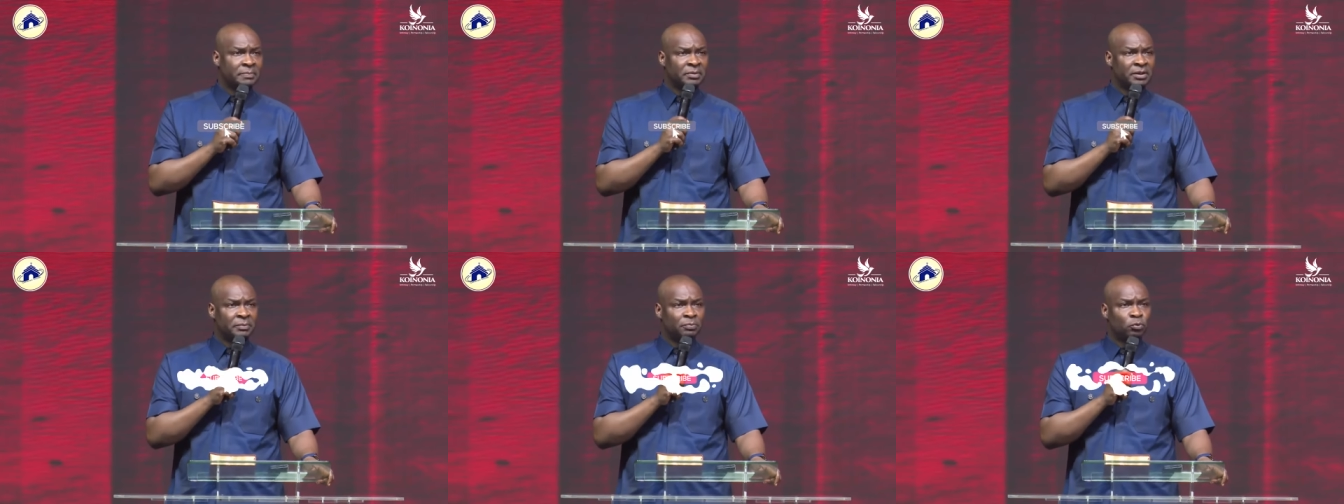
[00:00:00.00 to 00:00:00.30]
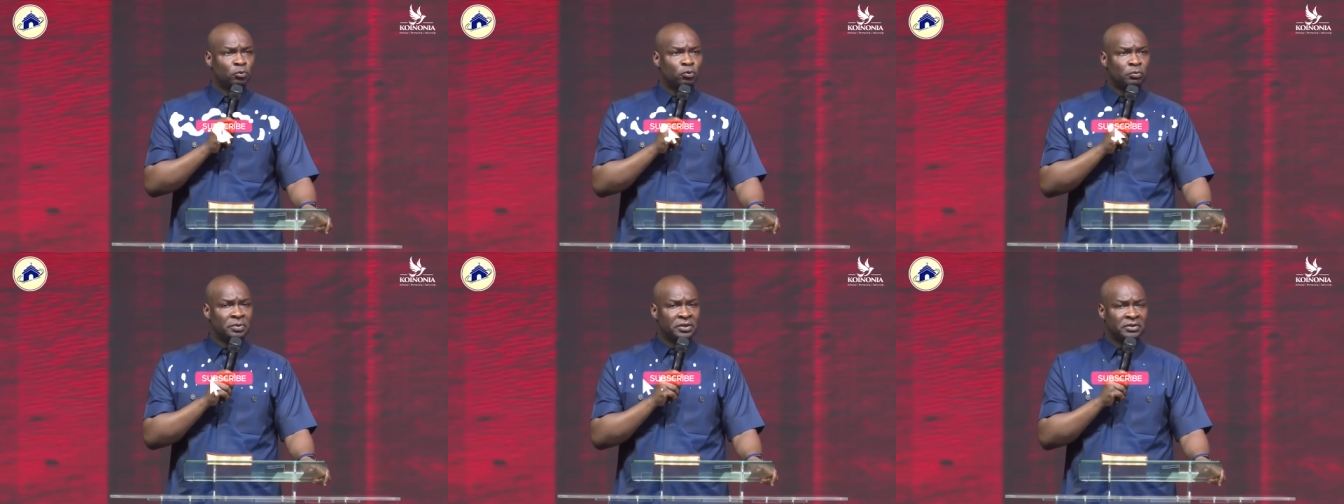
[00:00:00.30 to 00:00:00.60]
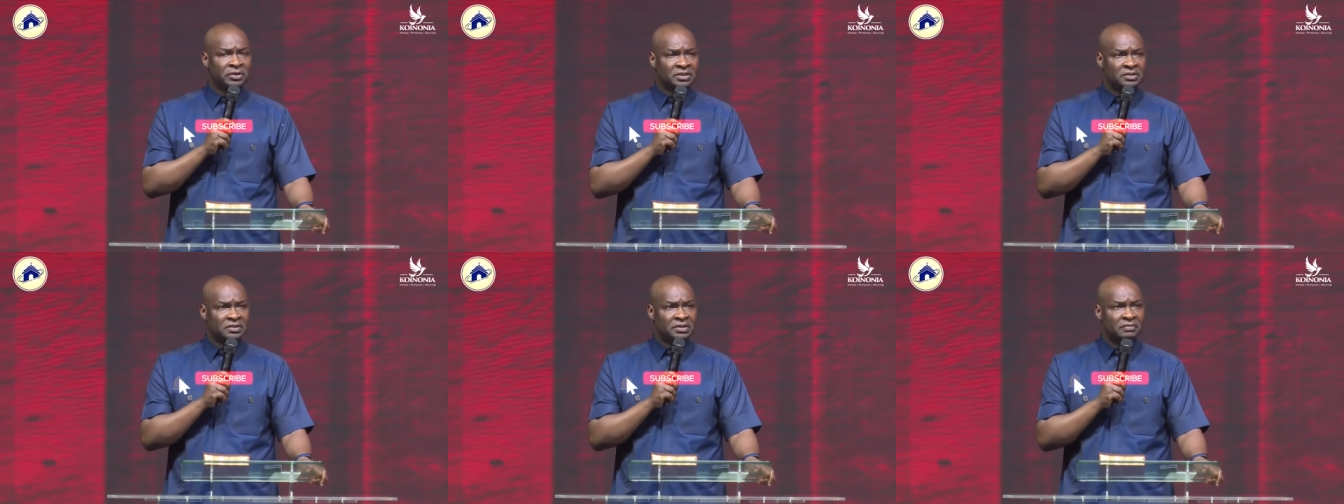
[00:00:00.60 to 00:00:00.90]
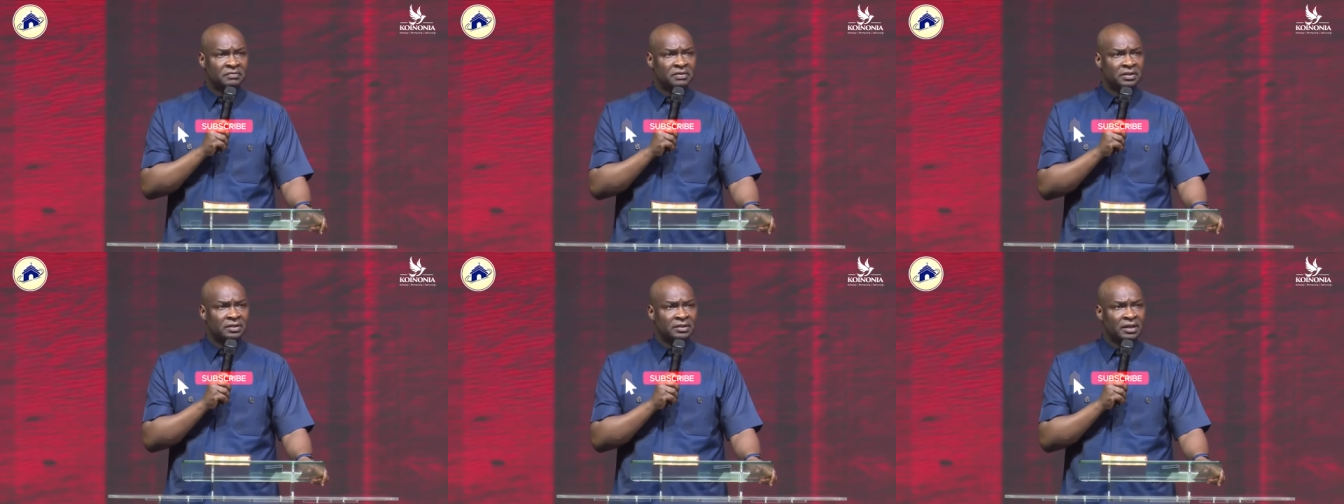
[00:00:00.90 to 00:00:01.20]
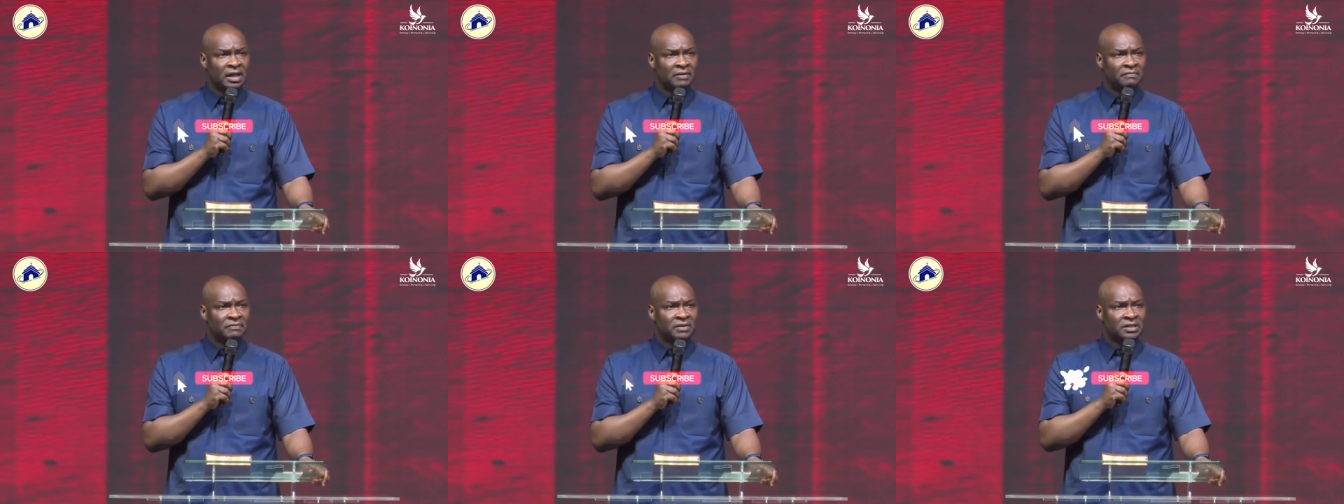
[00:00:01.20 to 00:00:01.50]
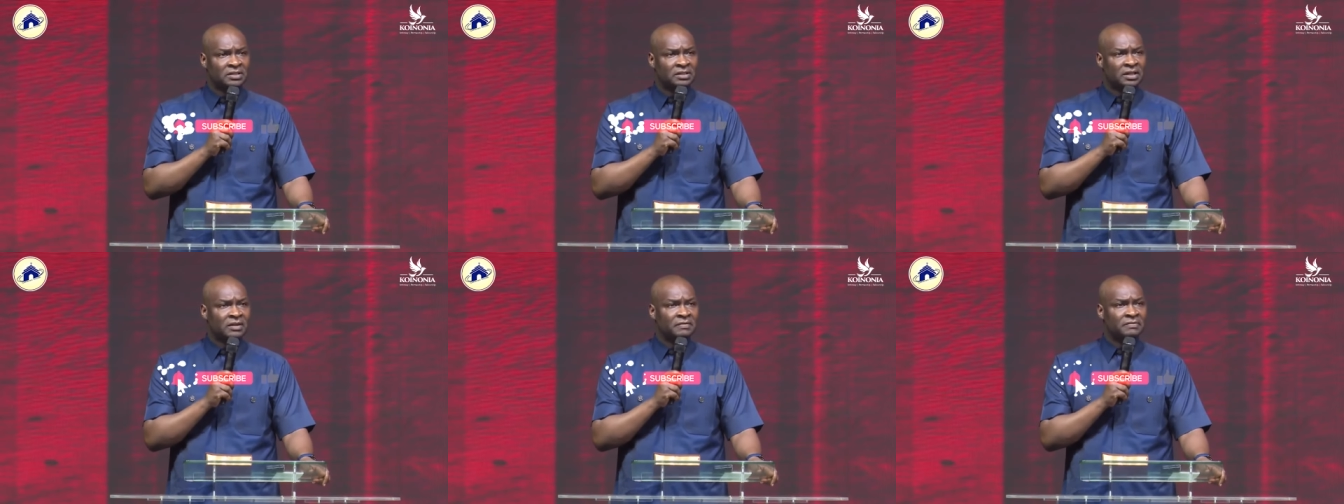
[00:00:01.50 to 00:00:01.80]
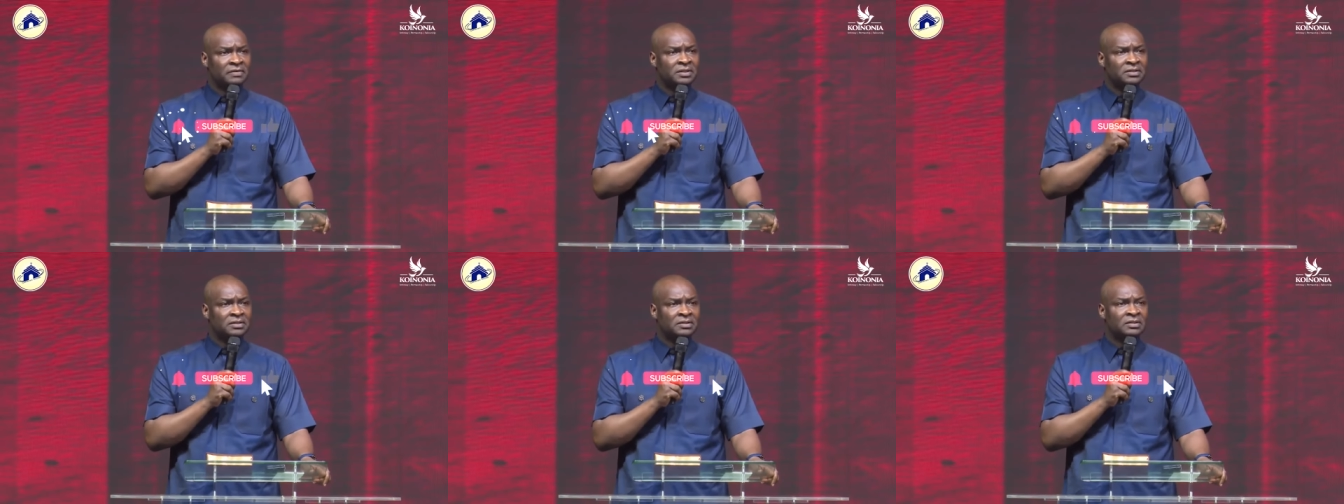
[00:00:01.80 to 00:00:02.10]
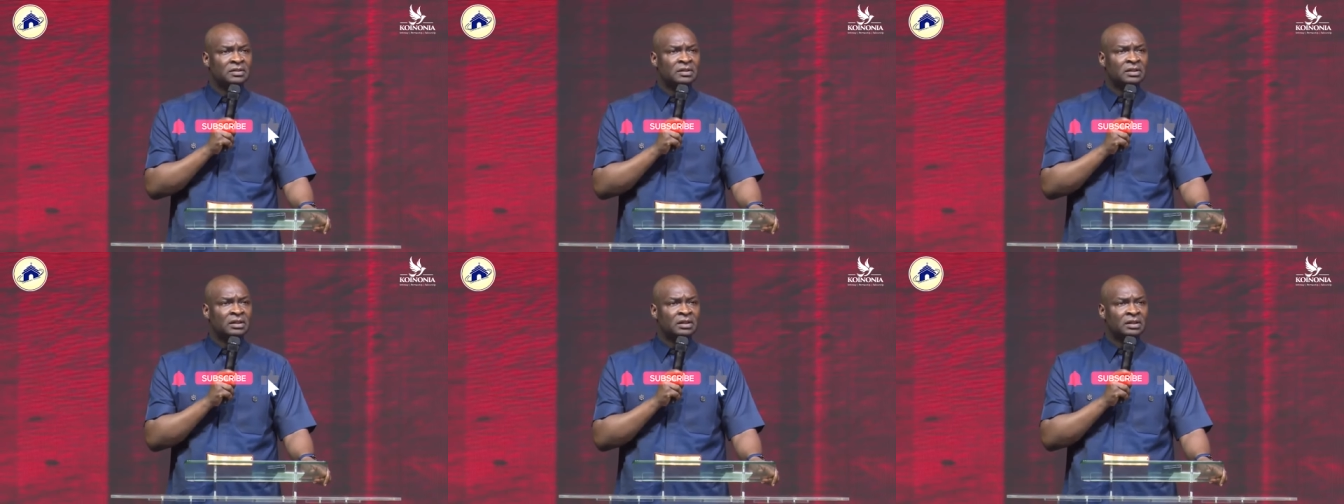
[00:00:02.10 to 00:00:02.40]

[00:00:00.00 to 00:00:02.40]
people will be receiving after service.